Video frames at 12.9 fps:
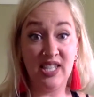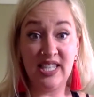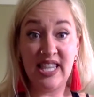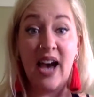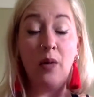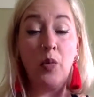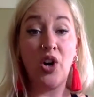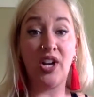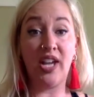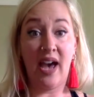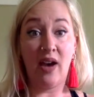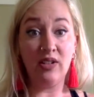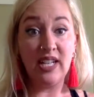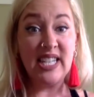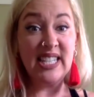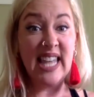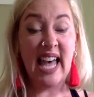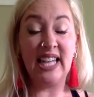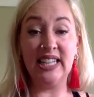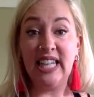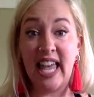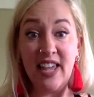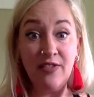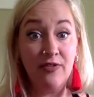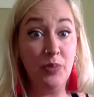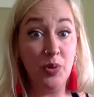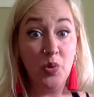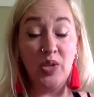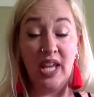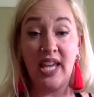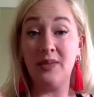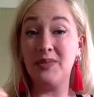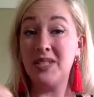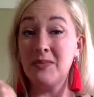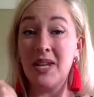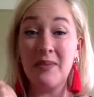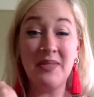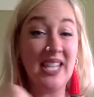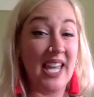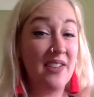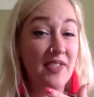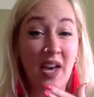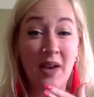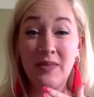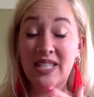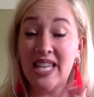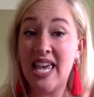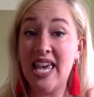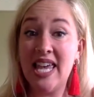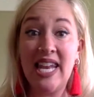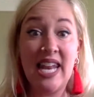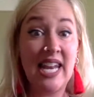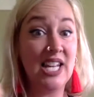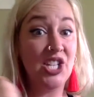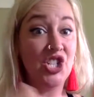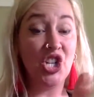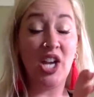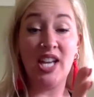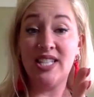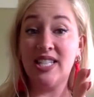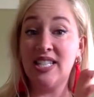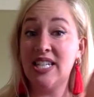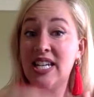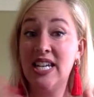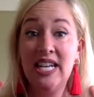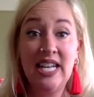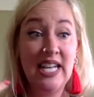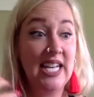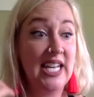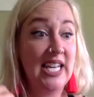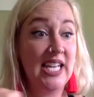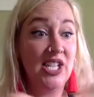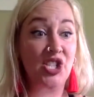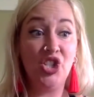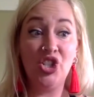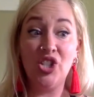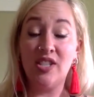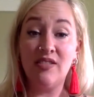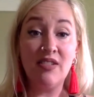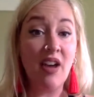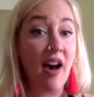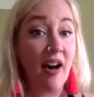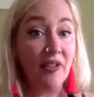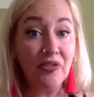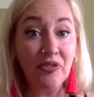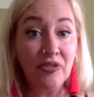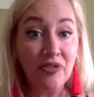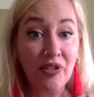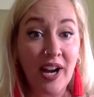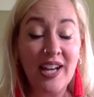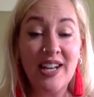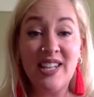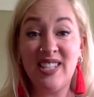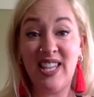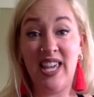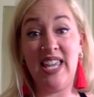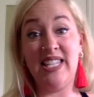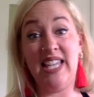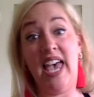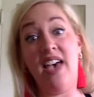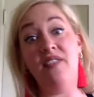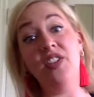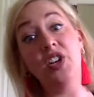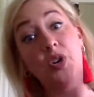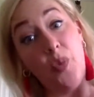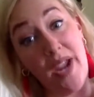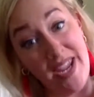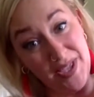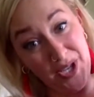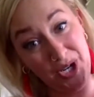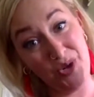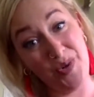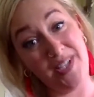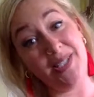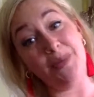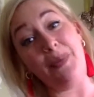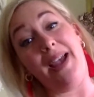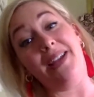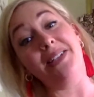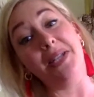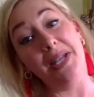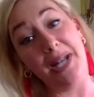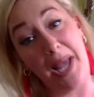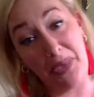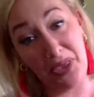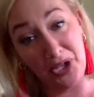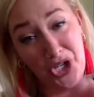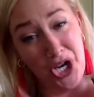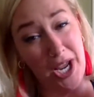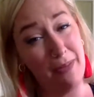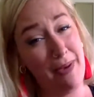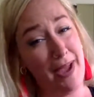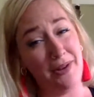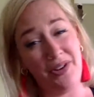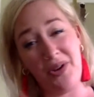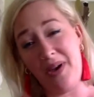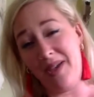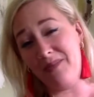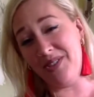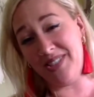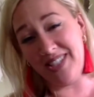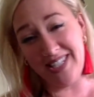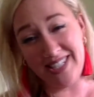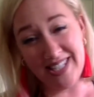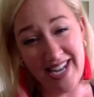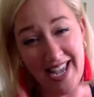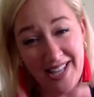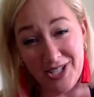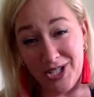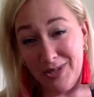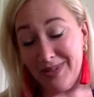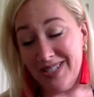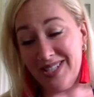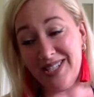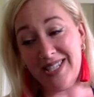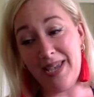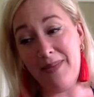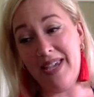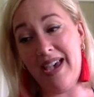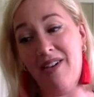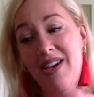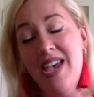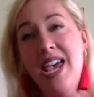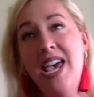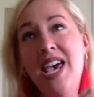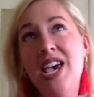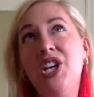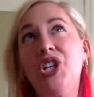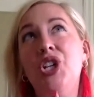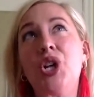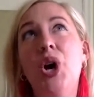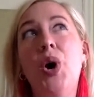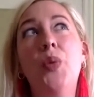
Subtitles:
that workout, is that life boot camp. Sometimes life comes in and it's just tough, right? It's a heavier weight than you expected at the gym. I don't know why I'm using this analogy, but it's just coming out, and